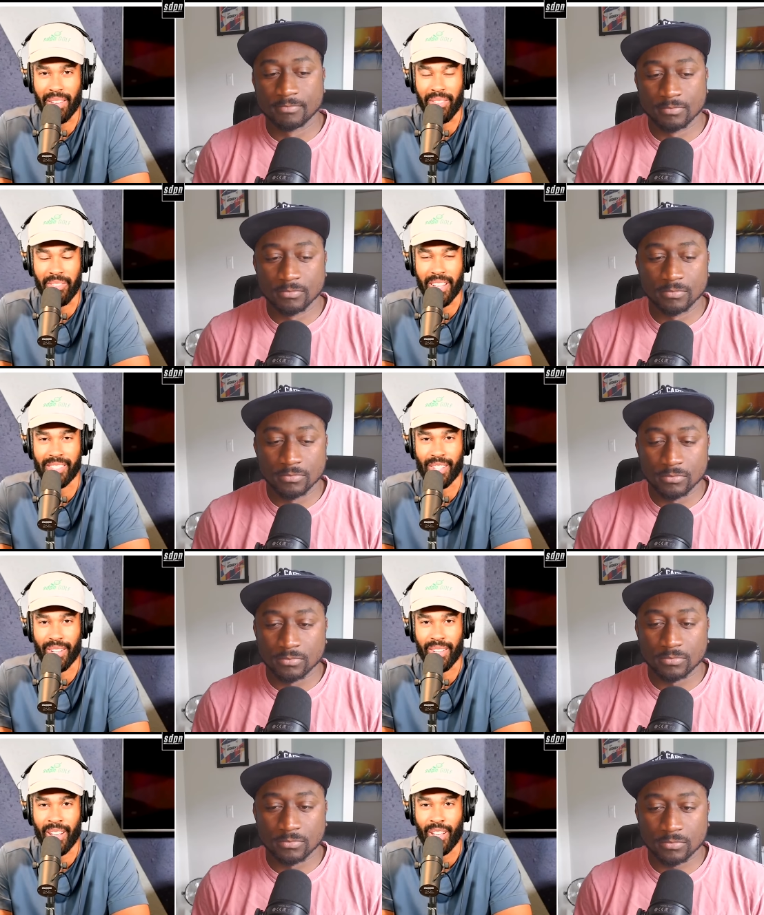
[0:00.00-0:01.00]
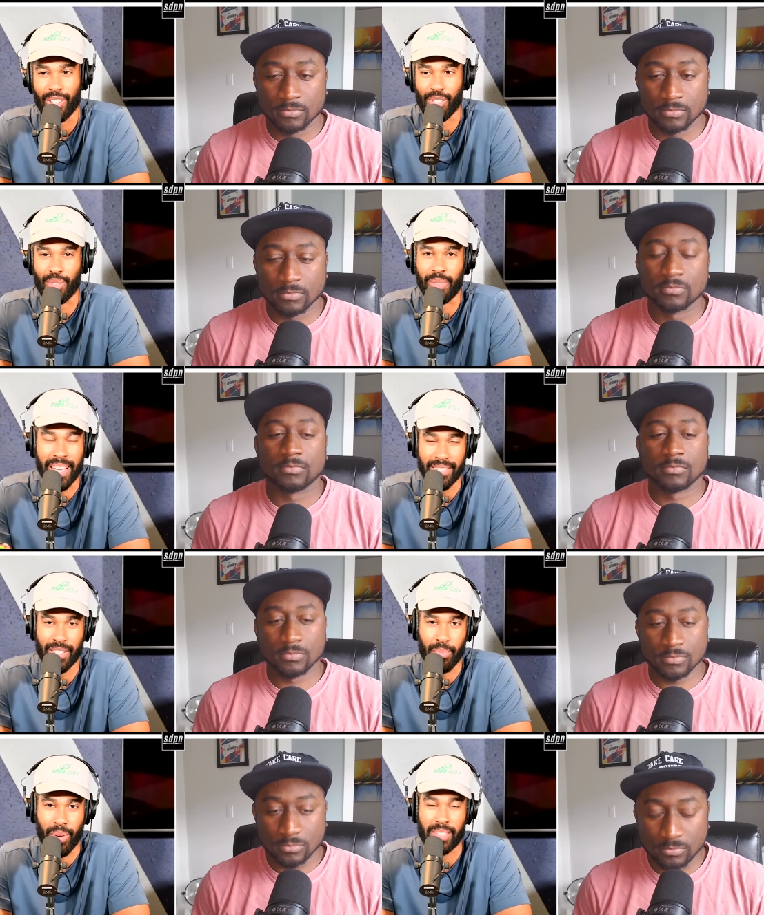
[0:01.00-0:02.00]
Speaker 1: of events here, so you get
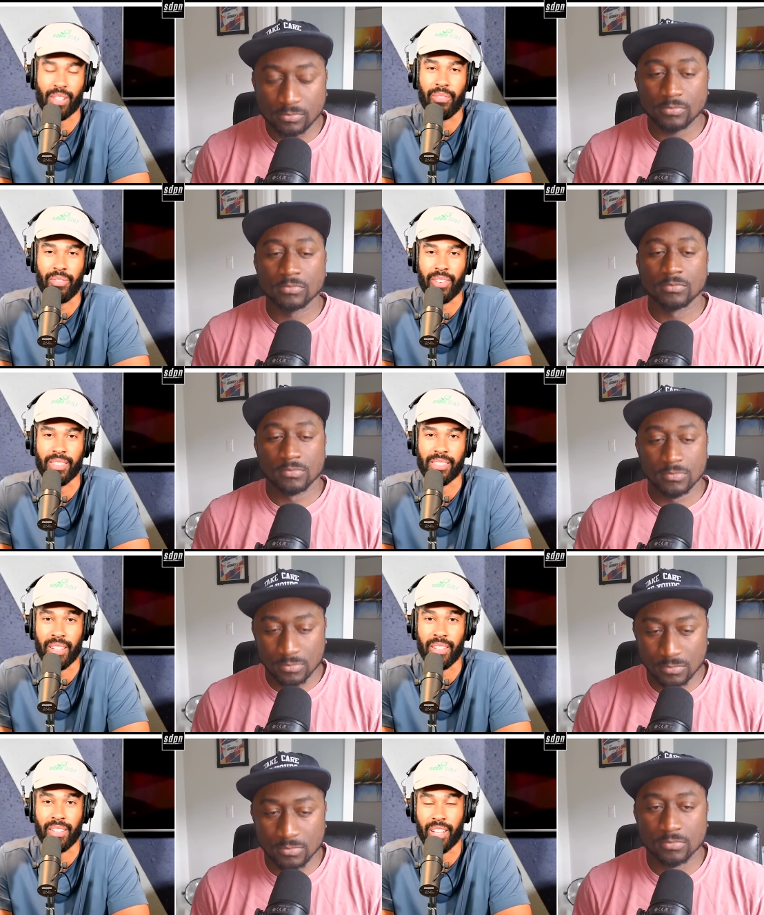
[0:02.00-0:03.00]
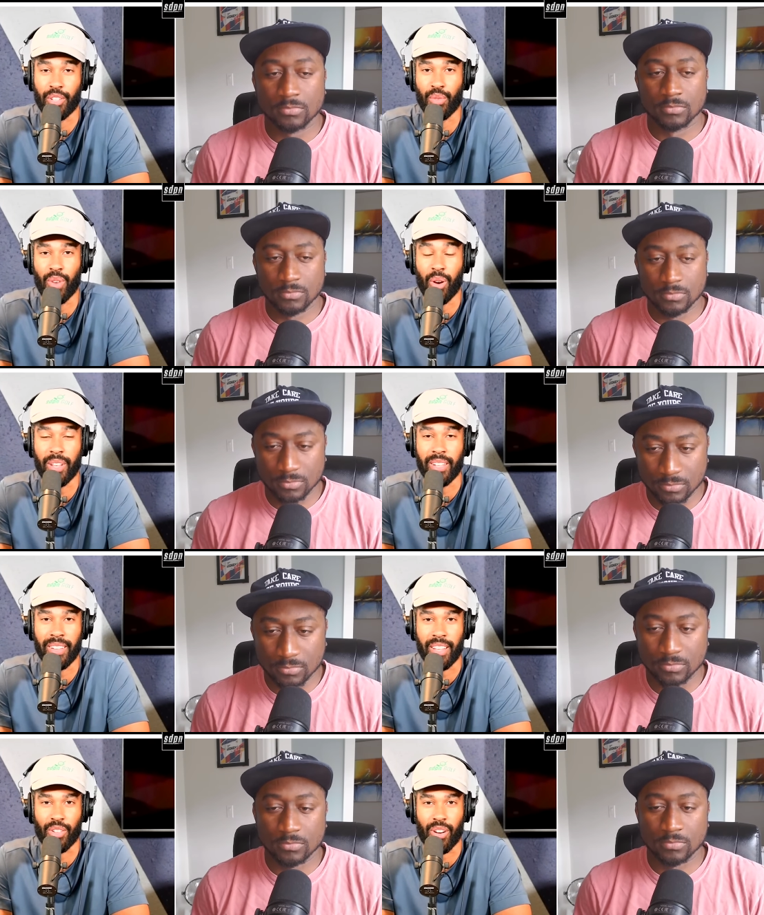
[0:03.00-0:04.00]
to the press conference, and you wrote
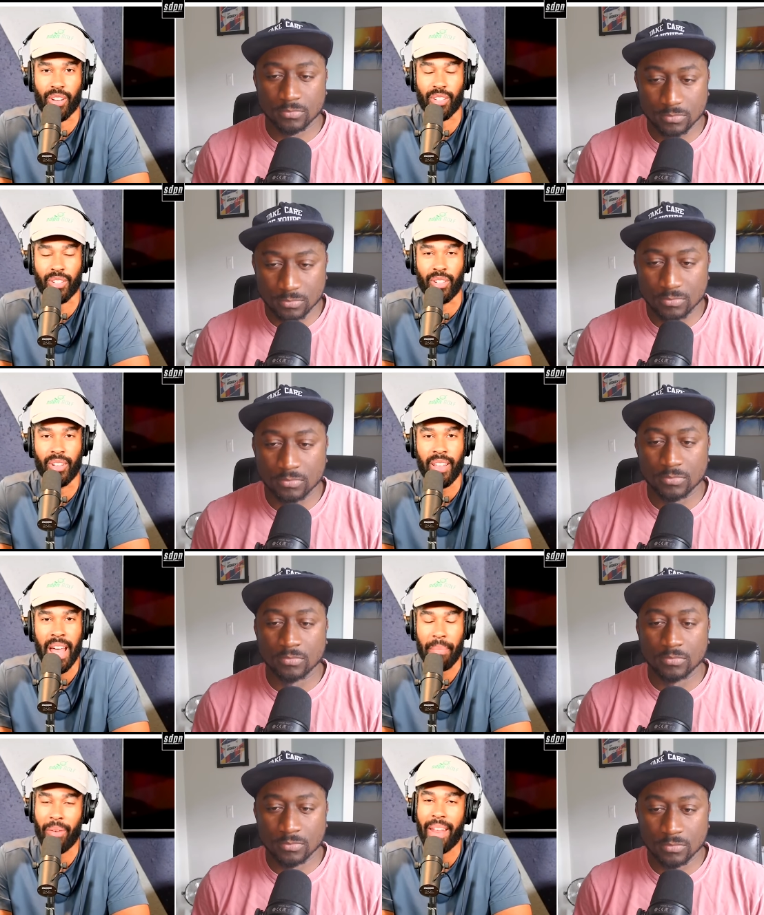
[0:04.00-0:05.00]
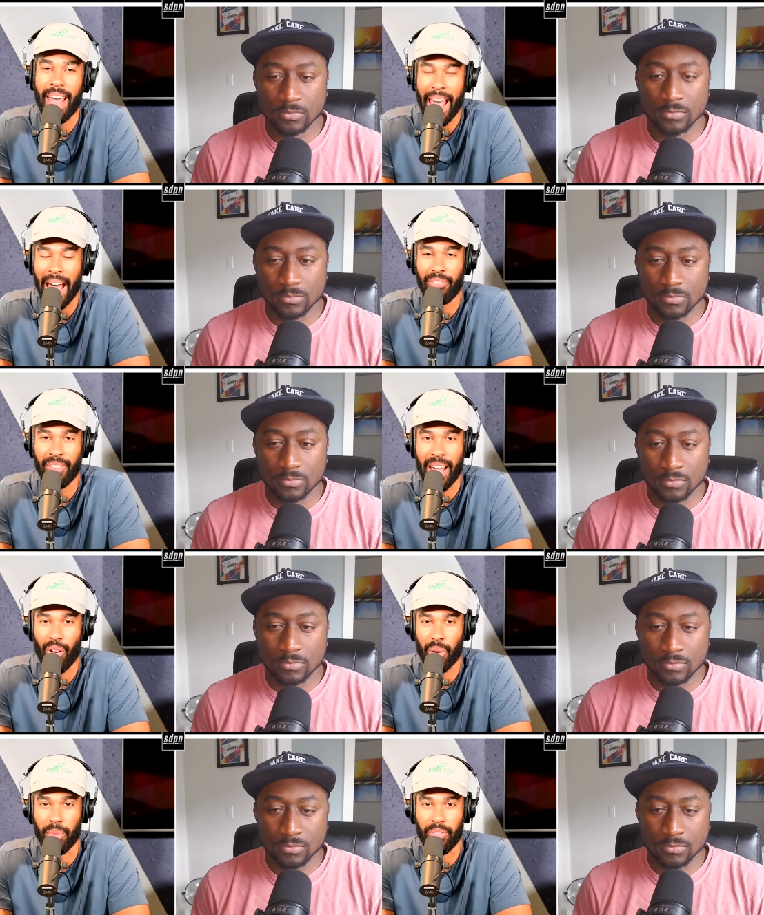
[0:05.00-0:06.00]
in in your article about half an
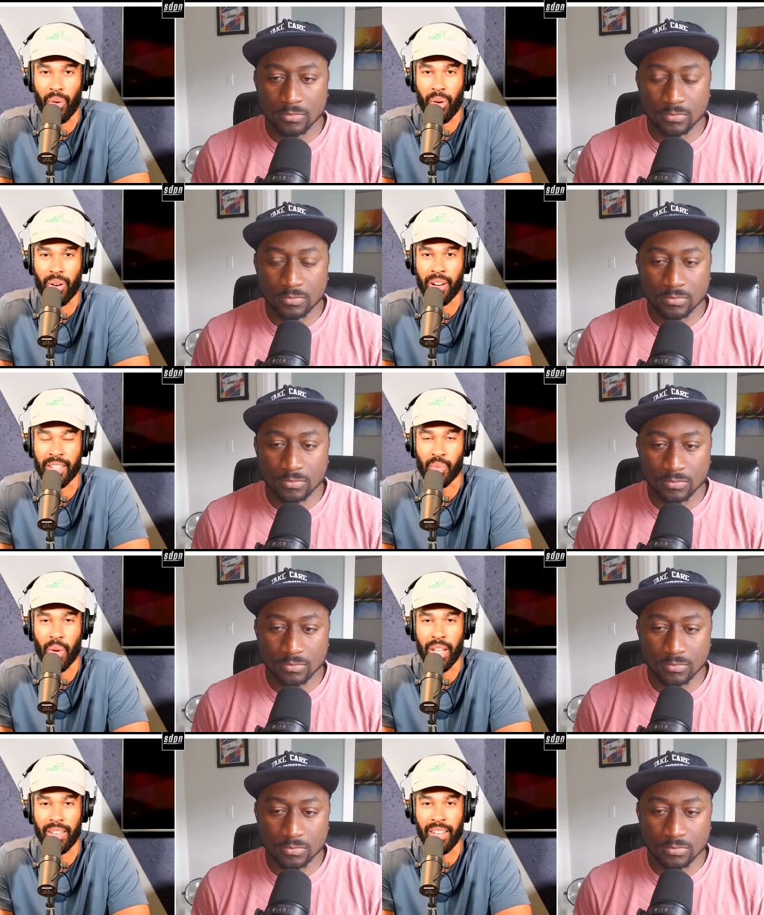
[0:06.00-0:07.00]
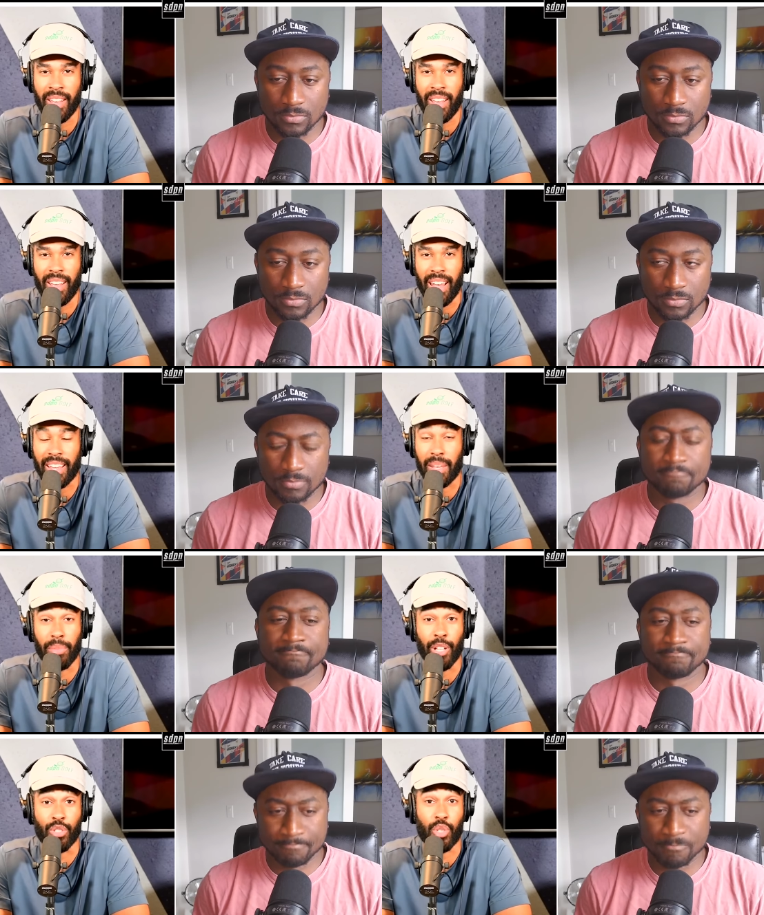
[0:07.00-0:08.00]
hour before is when Akim
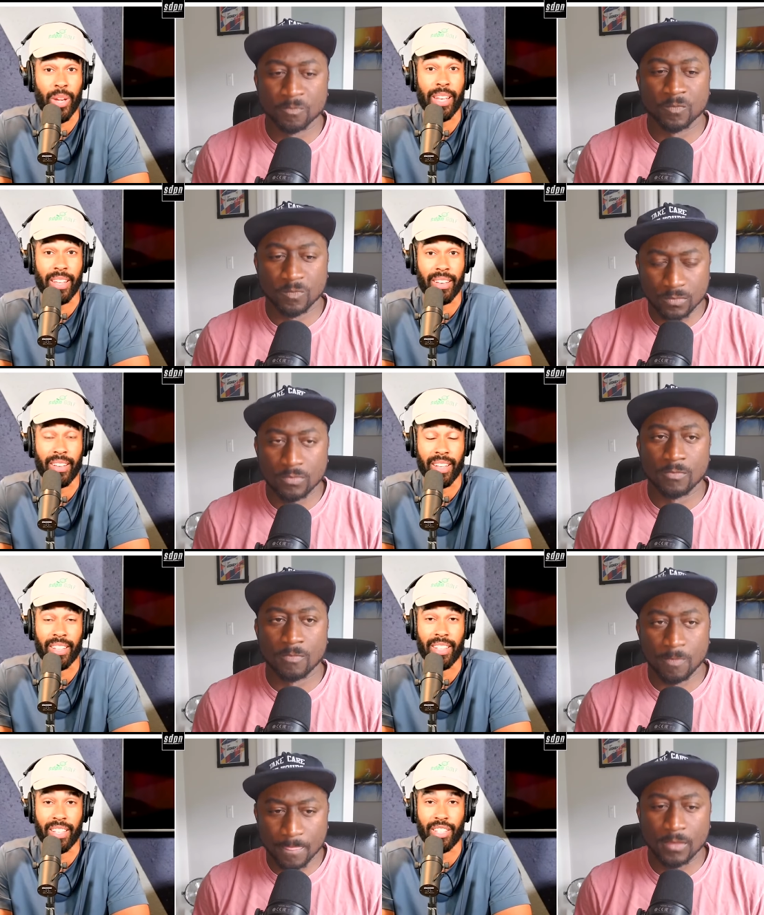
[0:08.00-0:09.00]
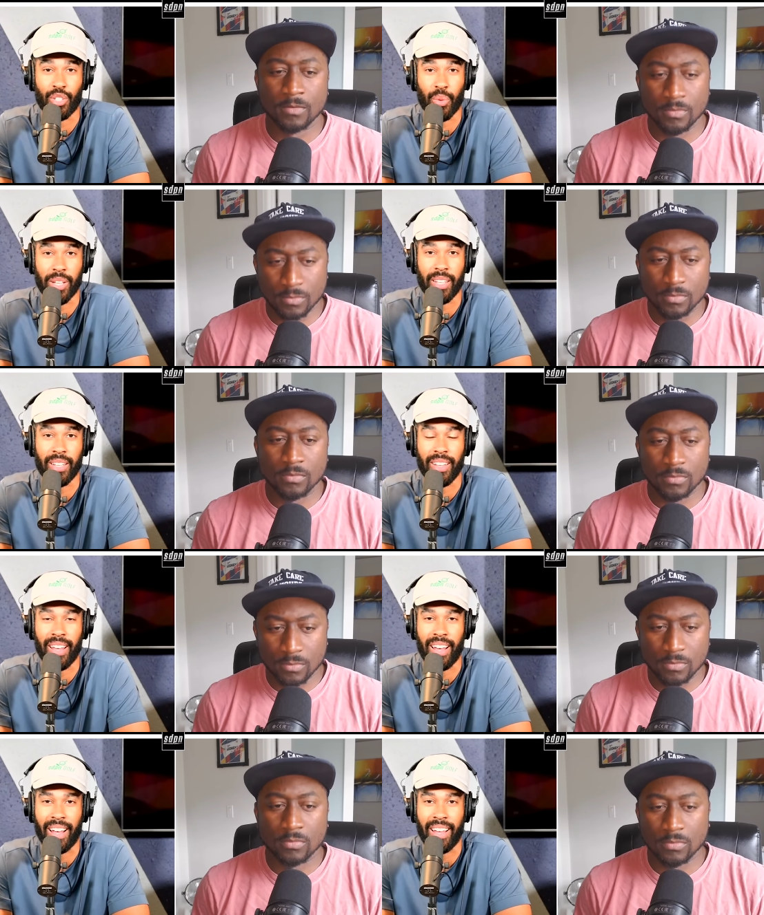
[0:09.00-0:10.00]
Aliu tweeted, and he he tweeted
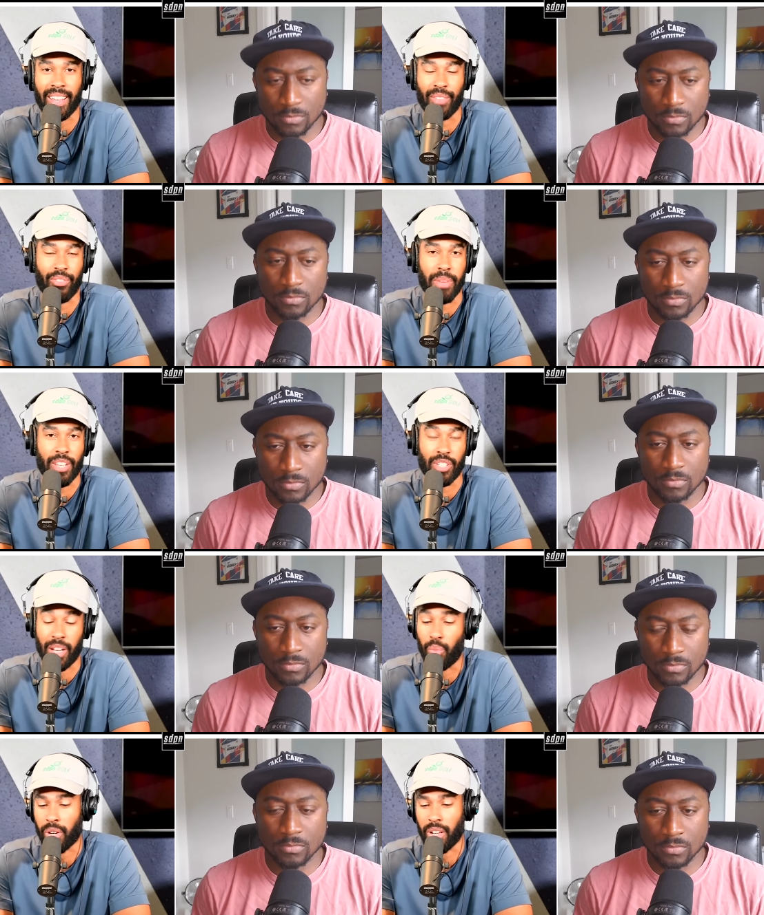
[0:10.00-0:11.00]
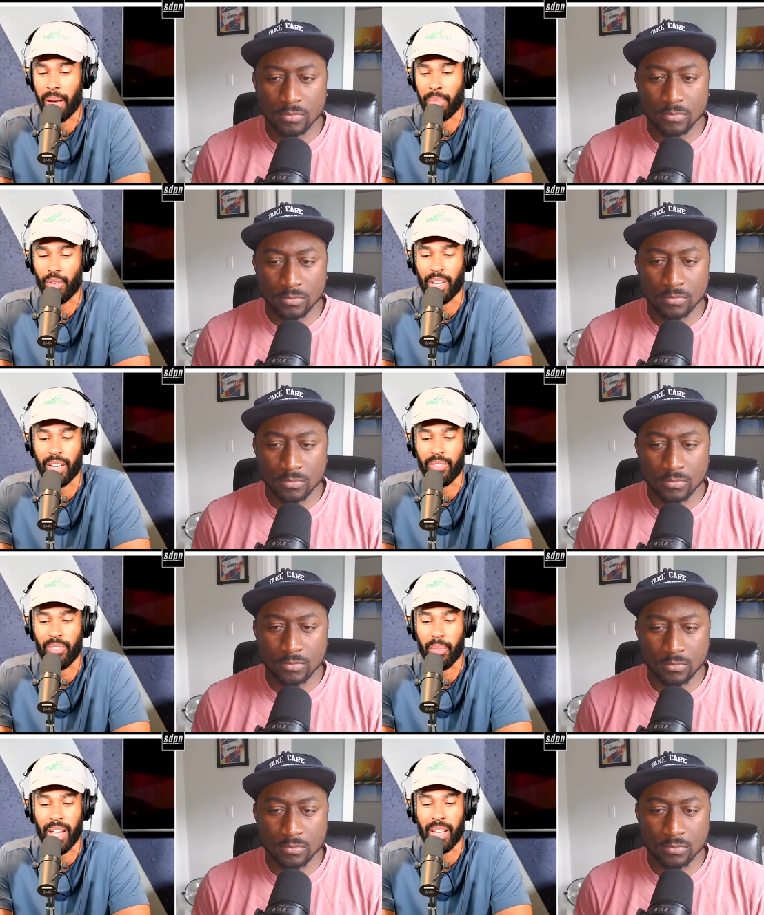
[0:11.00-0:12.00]
uh, information. We're, I'm going to read it in
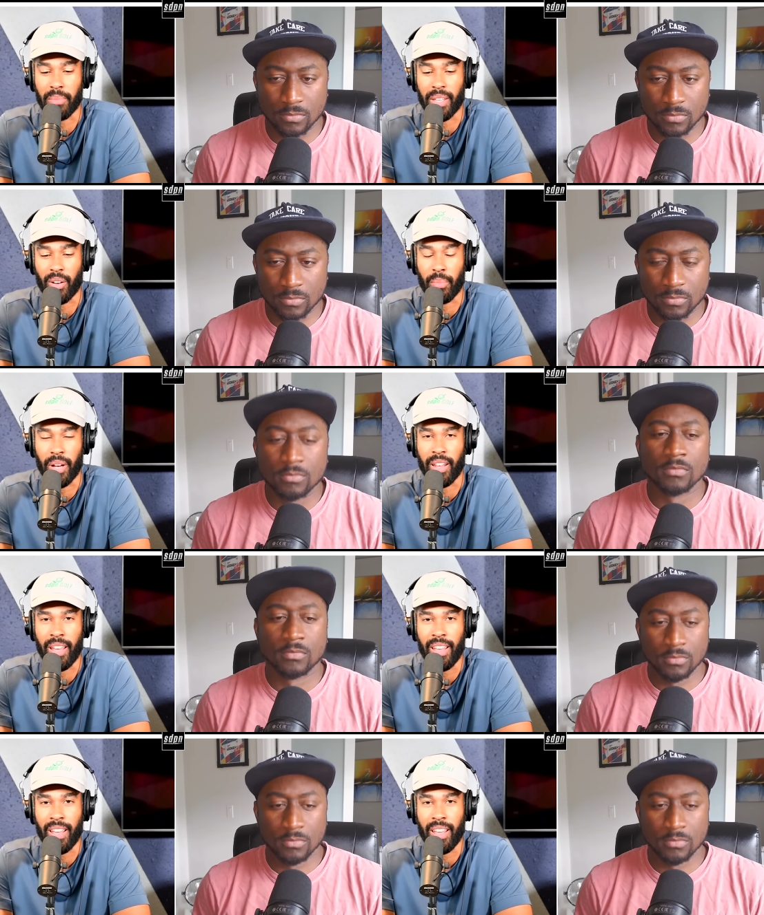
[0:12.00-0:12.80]
verbatim here, but